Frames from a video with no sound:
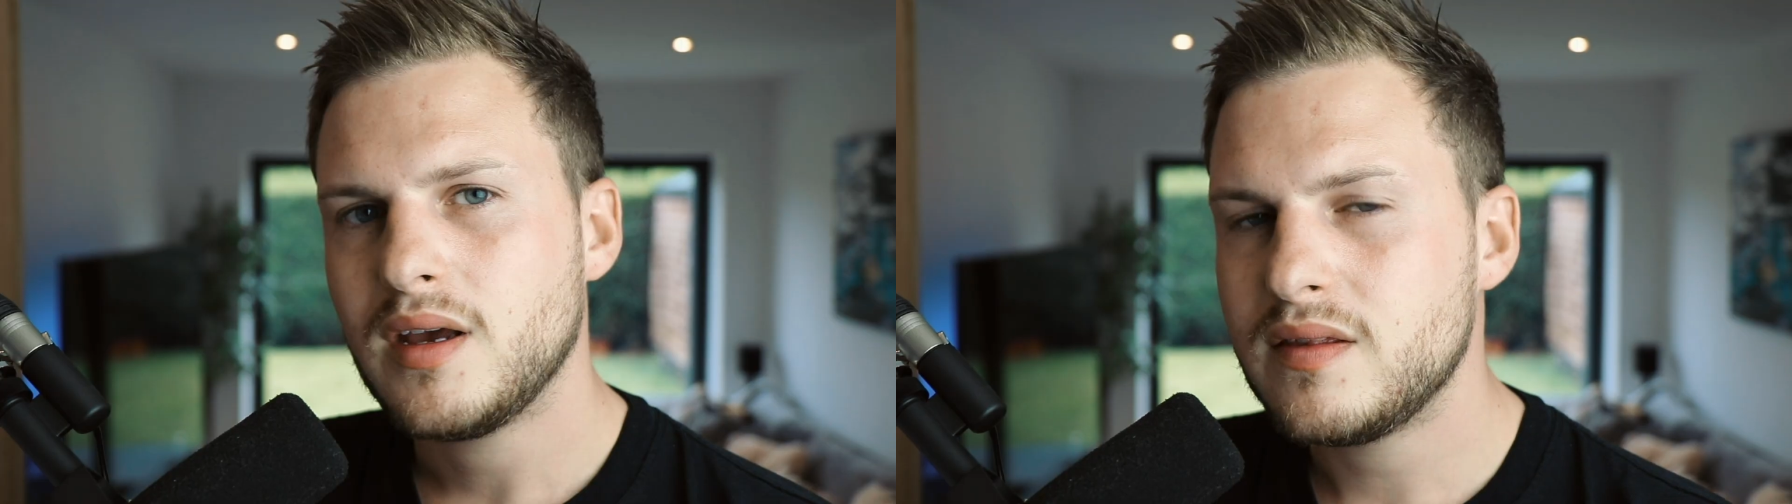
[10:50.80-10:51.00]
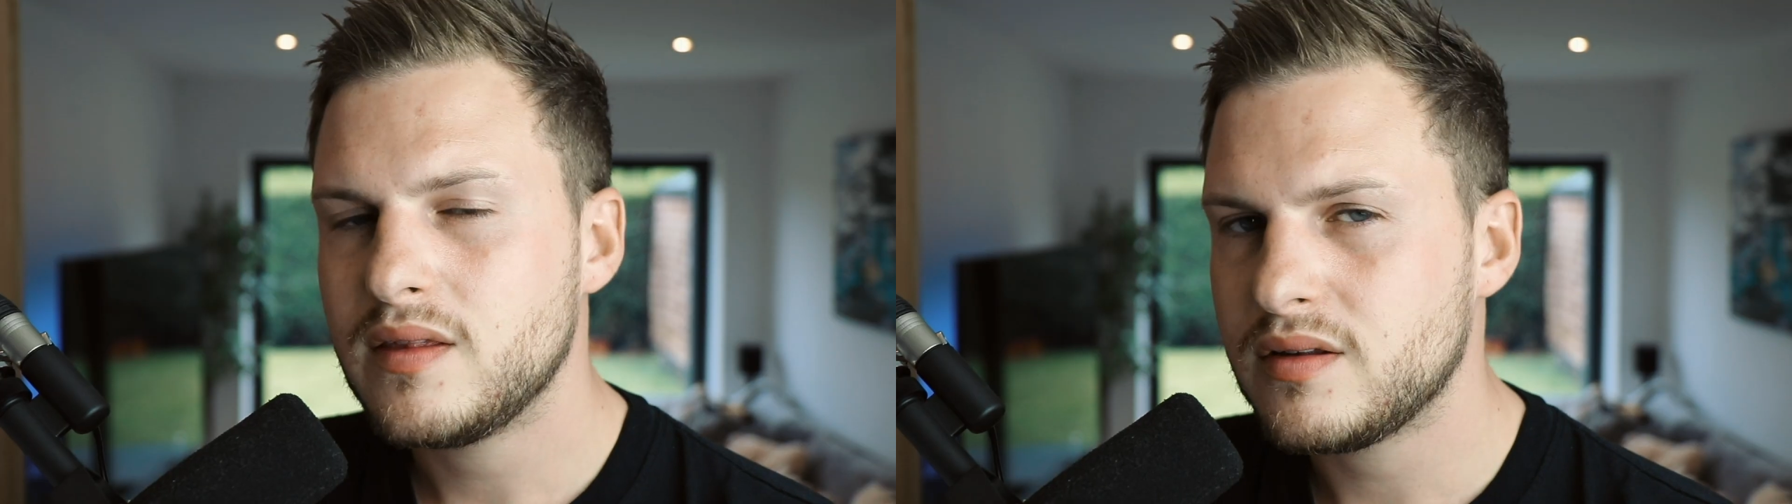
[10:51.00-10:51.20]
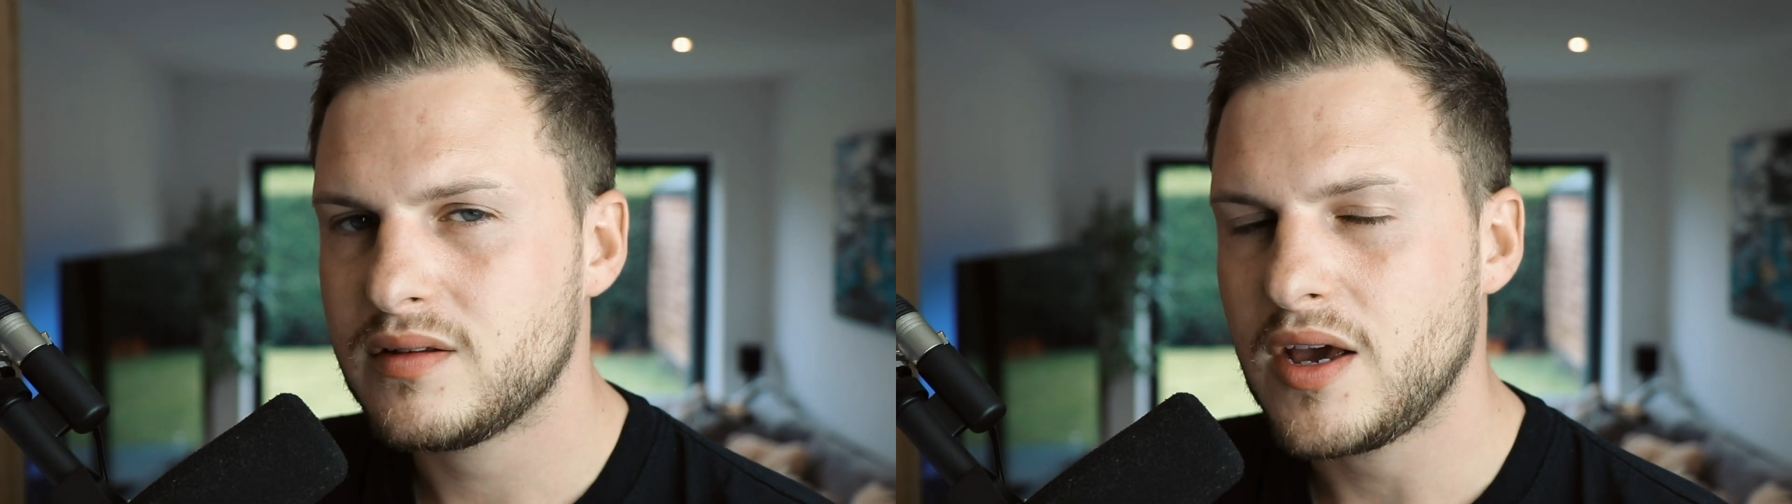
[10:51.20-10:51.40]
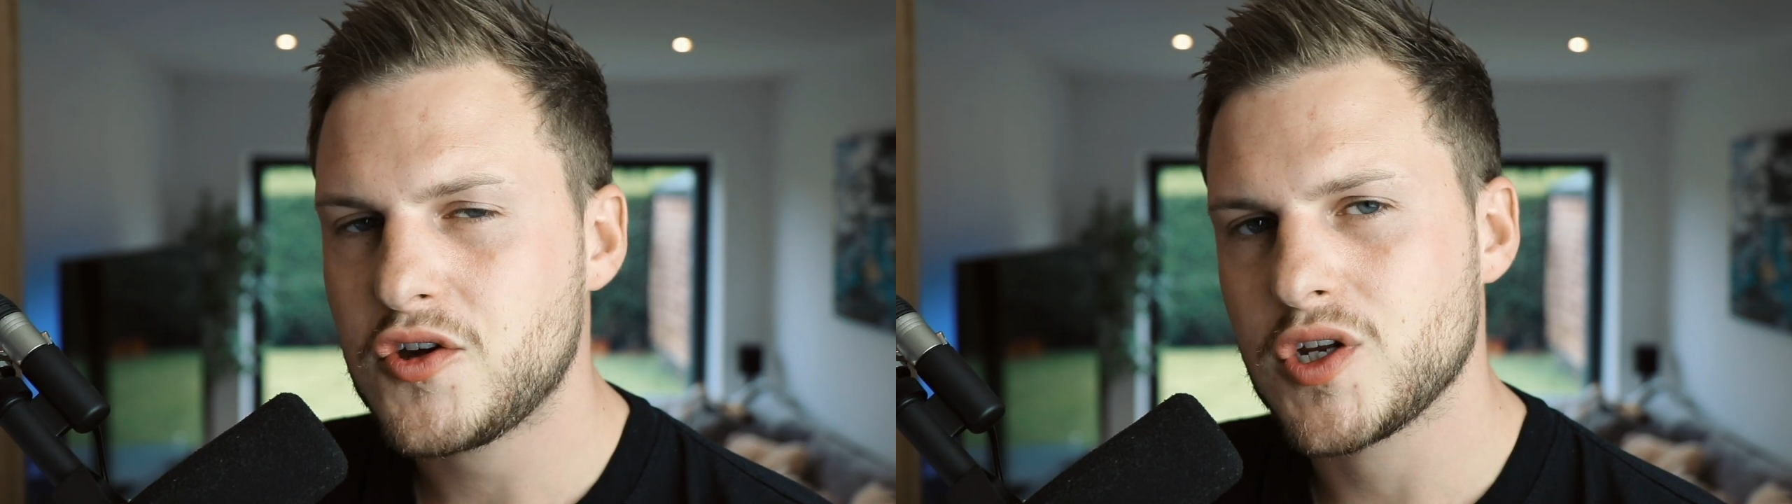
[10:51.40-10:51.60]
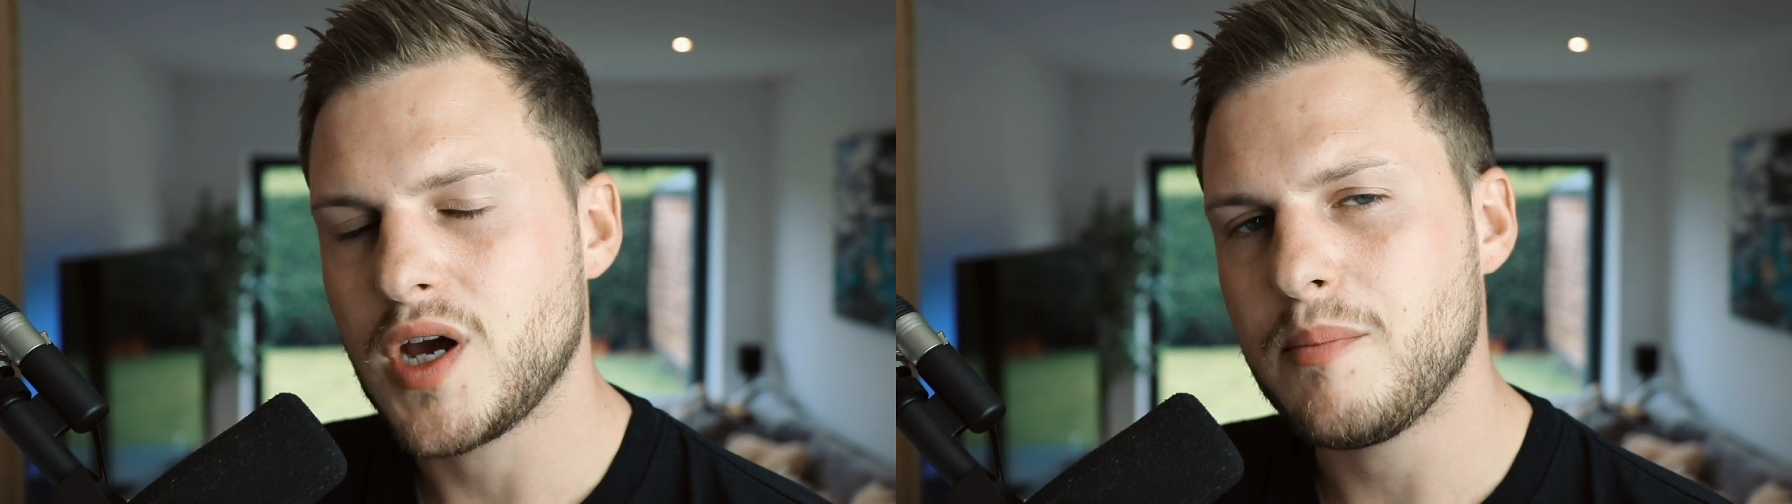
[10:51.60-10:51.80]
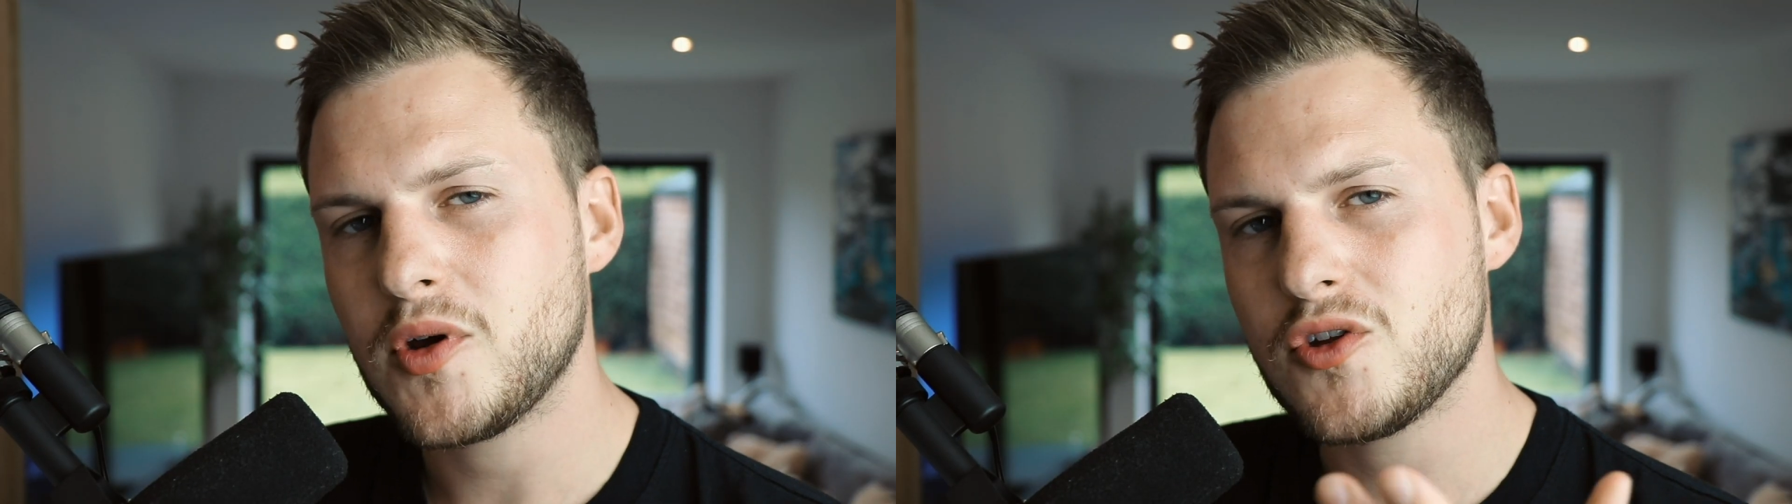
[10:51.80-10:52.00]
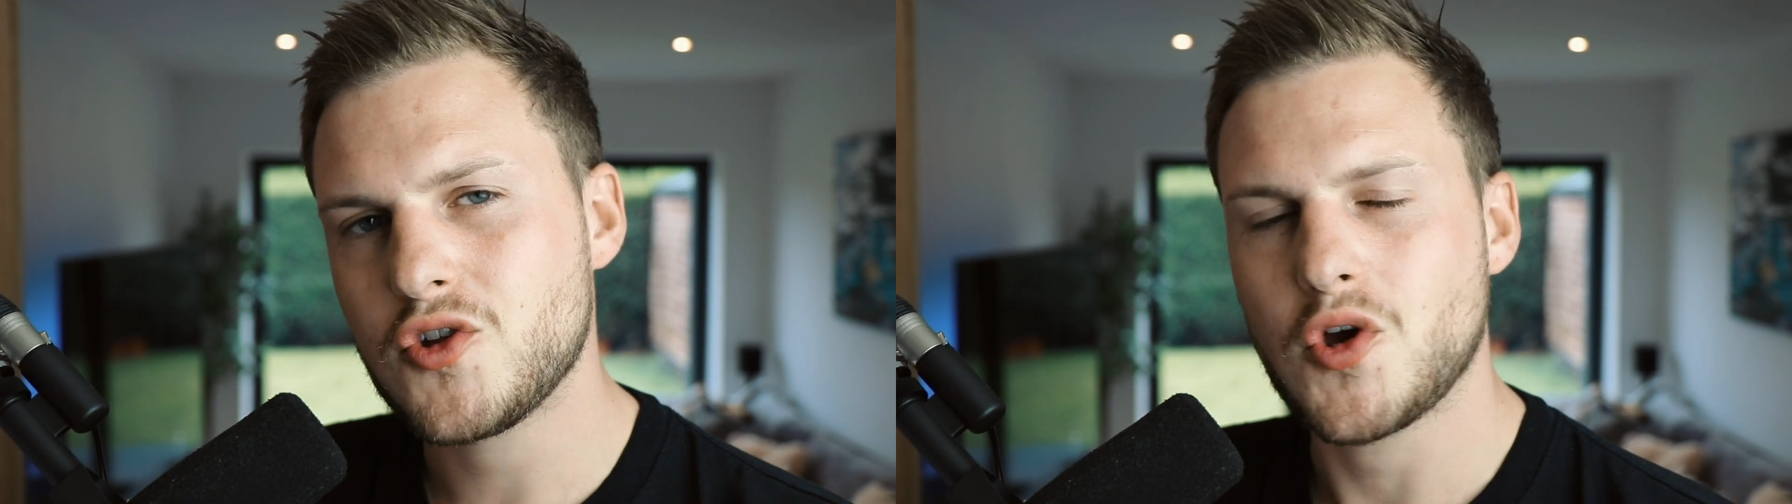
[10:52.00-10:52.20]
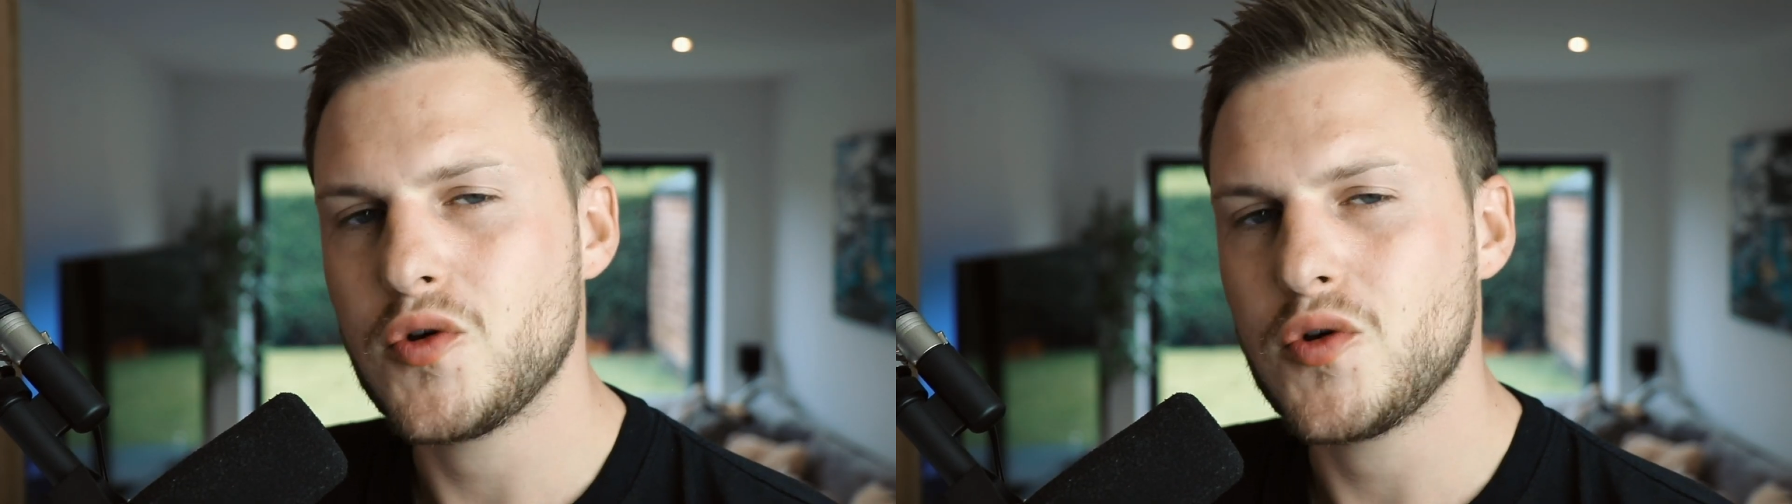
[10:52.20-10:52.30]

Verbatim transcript: In this section, I'm going to show